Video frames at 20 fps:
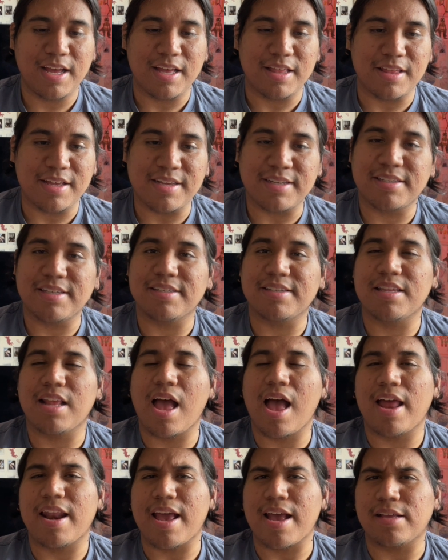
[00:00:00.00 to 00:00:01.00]
this is
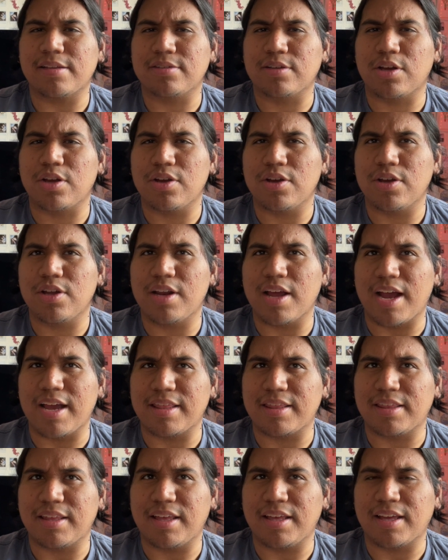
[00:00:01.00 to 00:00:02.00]
not as good, I
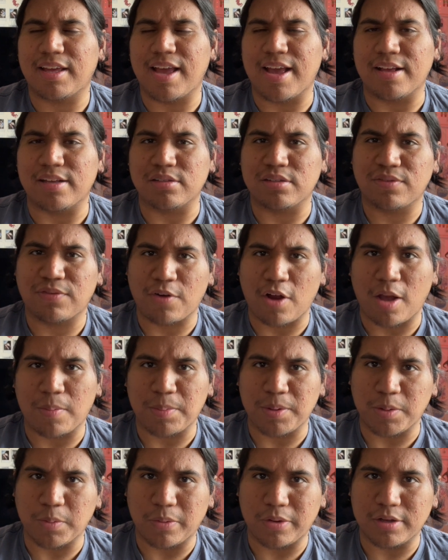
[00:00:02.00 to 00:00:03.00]
think, as
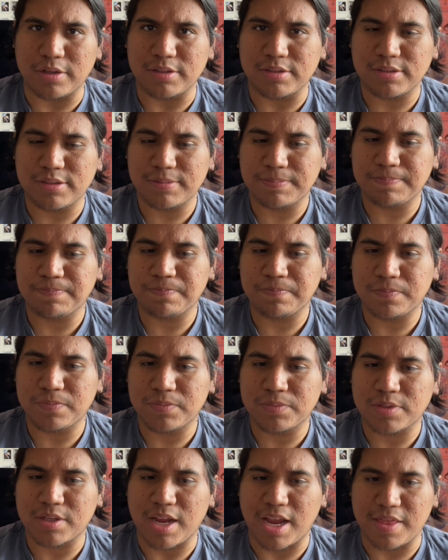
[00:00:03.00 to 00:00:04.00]
Froppy was,
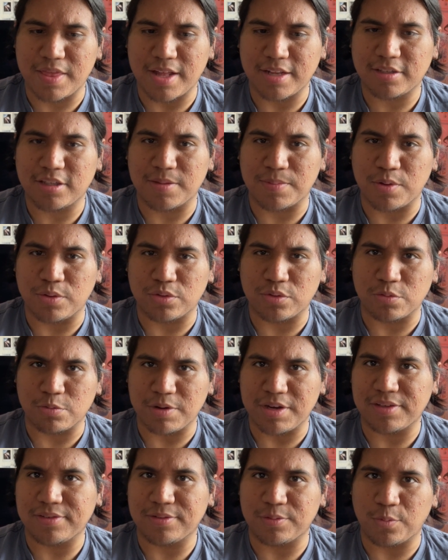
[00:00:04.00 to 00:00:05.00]
and that's the most
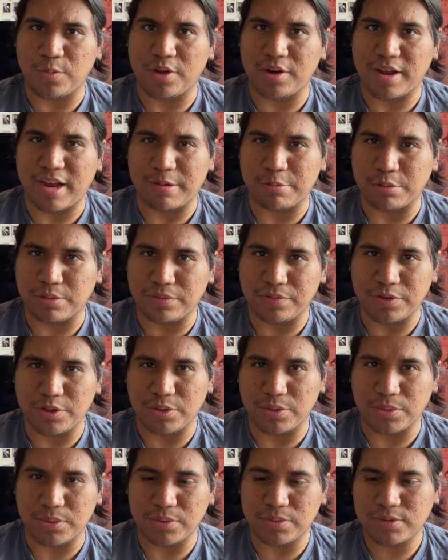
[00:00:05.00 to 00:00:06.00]
recent one I
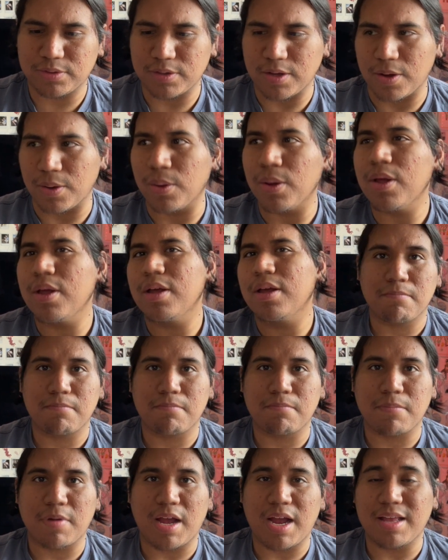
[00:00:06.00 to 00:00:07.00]
reviewed. So
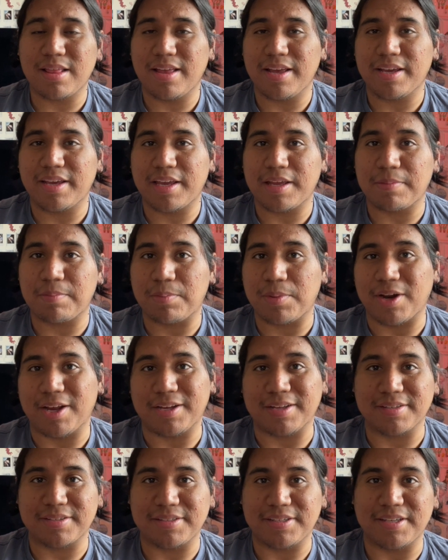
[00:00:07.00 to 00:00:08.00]
I like it, but I
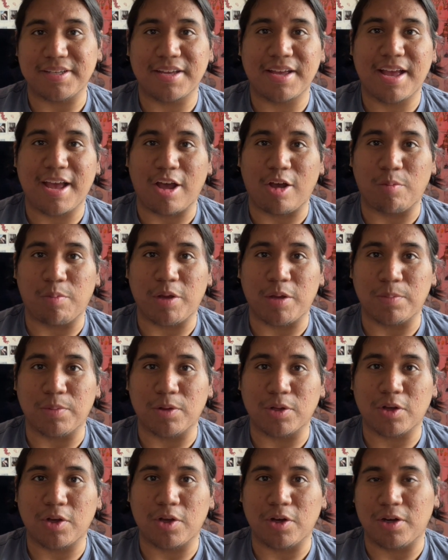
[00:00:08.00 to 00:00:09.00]
can see how people
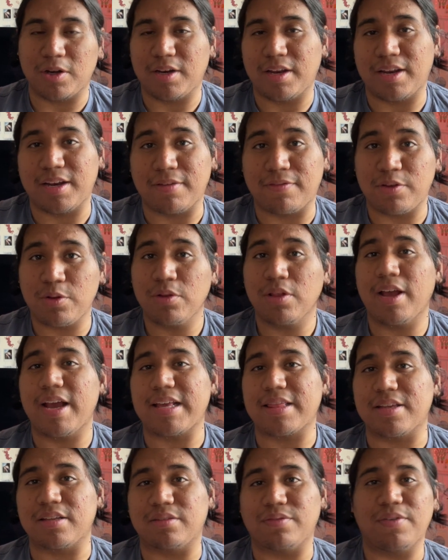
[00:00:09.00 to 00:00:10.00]
couldn't. And if you
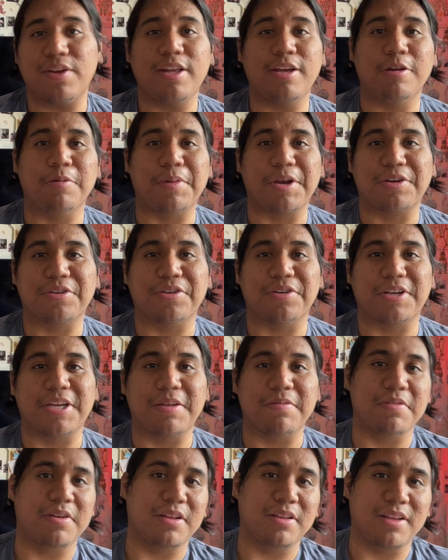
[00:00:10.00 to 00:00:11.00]
like this video, make sure to
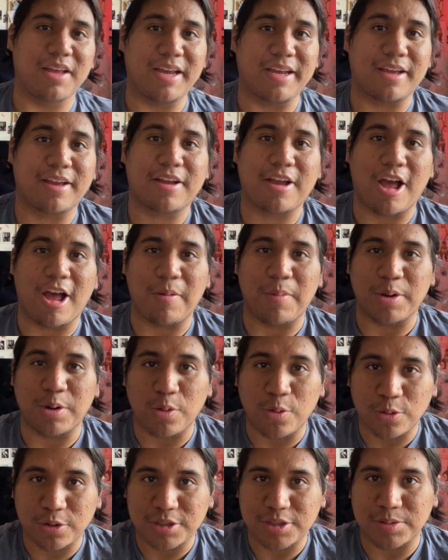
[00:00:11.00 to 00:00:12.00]
give it a like, comment,
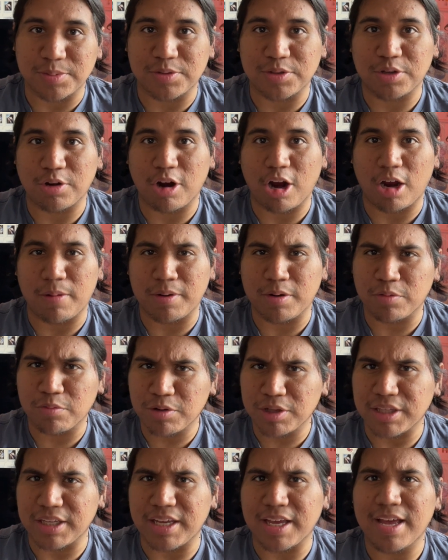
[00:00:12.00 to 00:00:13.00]
or subscribe. It
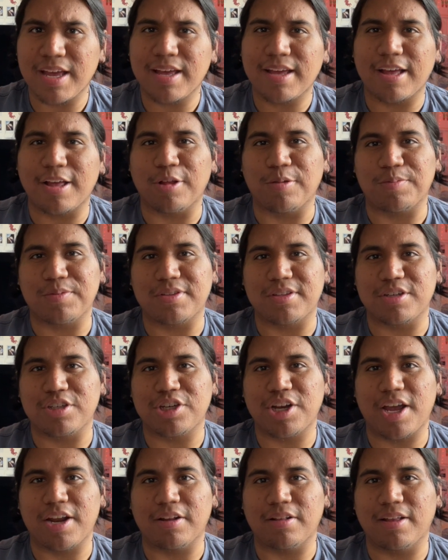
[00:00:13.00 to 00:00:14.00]
really helps the
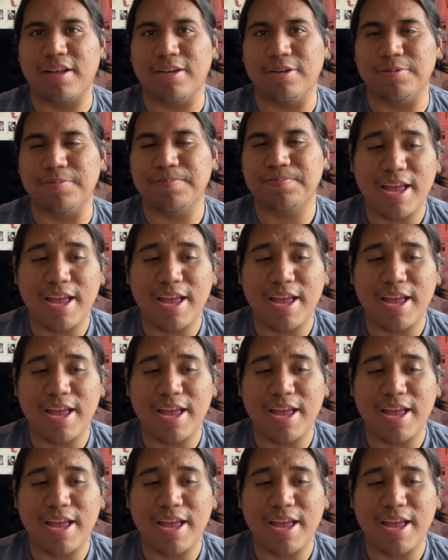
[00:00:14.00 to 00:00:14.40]
channel out.